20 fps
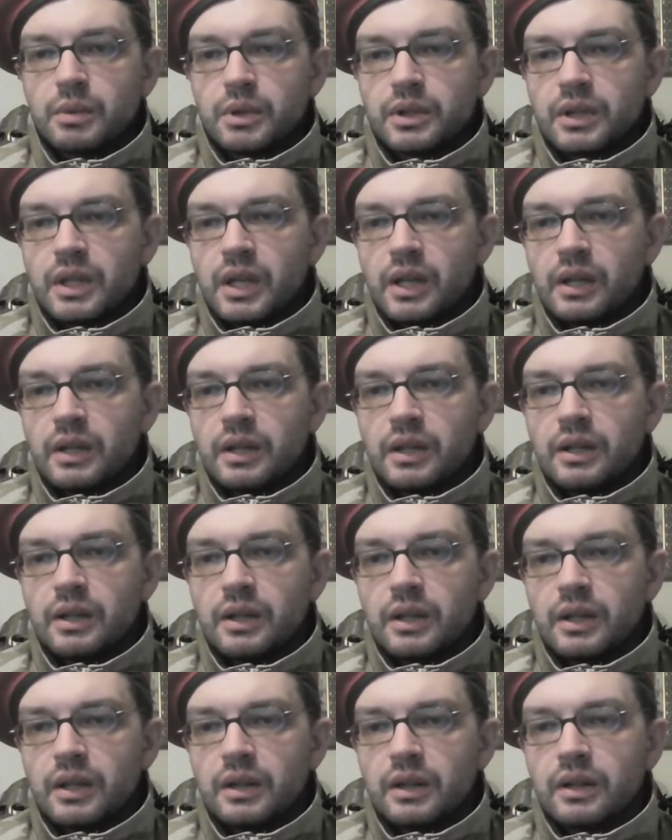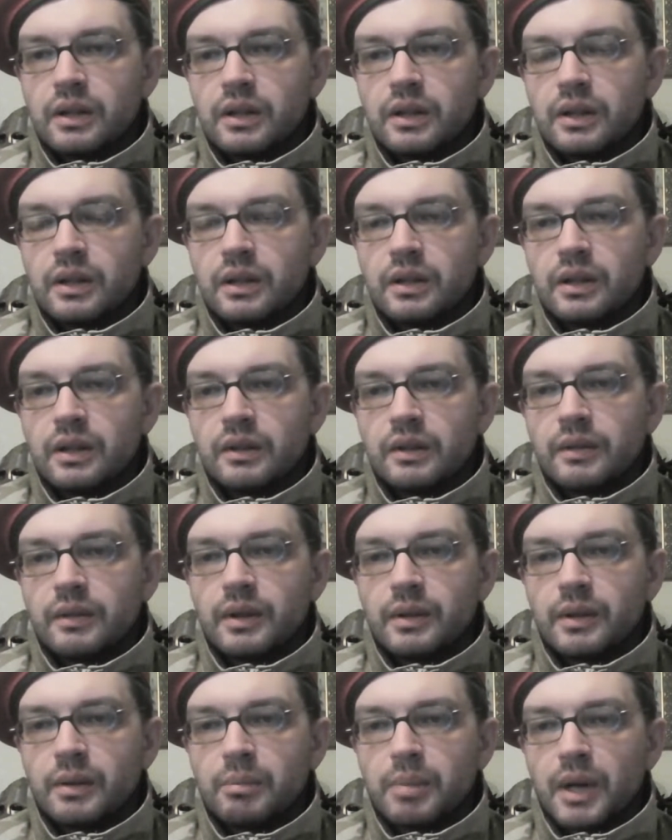Was killed in
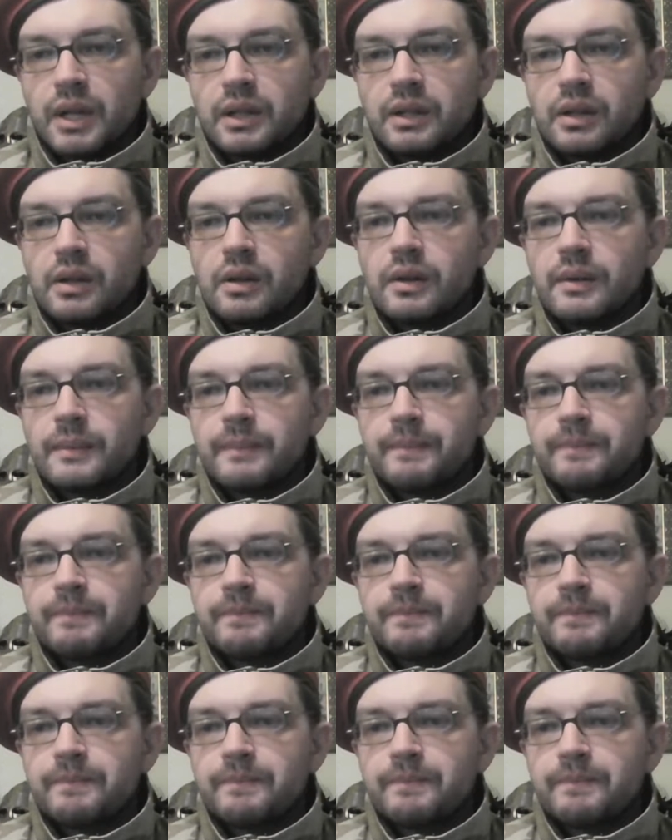the battle.